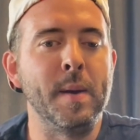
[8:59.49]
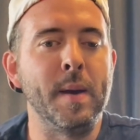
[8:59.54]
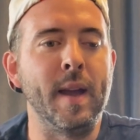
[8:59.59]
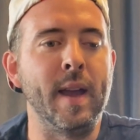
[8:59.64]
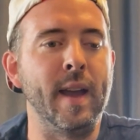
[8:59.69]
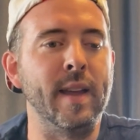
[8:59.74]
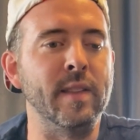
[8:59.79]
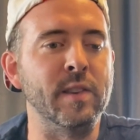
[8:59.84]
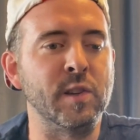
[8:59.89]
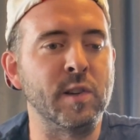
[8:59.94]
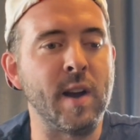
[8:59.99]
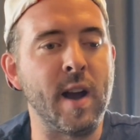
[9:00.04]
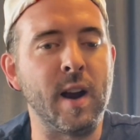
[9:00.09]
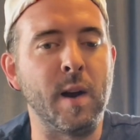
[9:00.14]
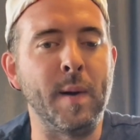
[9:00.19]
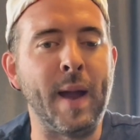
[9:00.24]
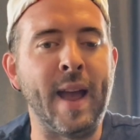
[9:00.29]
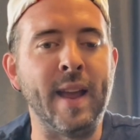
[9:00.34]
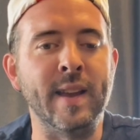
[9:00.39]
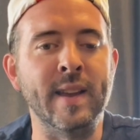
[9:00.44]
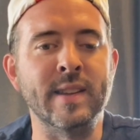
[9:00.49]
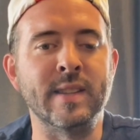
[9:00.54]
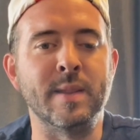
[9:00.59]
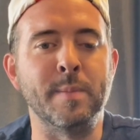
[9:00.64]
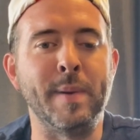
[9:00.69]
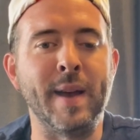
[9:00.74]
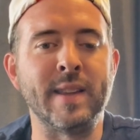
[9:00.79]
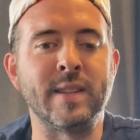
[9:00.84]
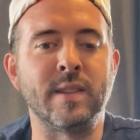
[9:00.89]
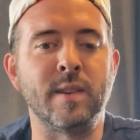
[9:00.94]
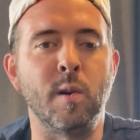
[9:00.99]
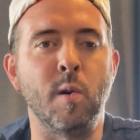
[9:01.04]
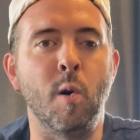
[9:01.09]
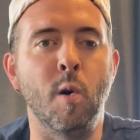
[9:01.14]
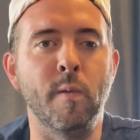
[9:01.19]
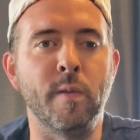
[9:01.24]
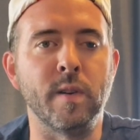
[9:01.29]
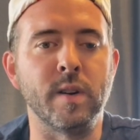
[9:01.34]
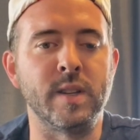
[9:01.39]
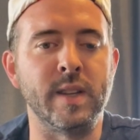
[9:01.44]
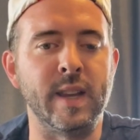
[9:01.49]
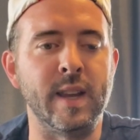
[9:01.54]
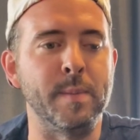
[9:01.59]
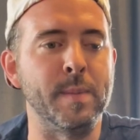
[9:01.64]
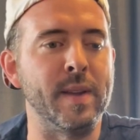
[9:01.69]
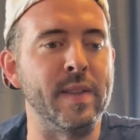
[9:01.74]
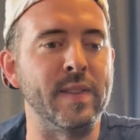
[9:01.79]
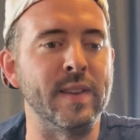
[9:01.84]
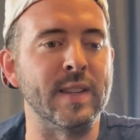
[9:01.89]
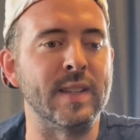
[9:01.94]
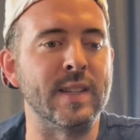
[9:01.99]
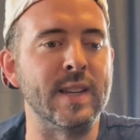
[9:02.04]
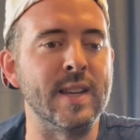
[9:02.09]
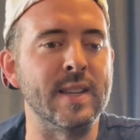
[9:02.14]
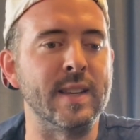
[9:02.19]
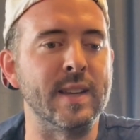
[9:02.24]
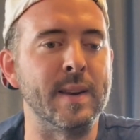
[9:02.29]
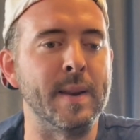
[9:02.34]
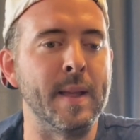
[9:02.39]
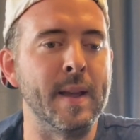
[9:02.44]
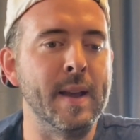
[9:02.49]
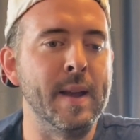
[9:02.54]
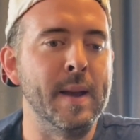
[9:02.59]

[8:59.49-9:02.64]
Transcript: And Chicago is the best over team this season.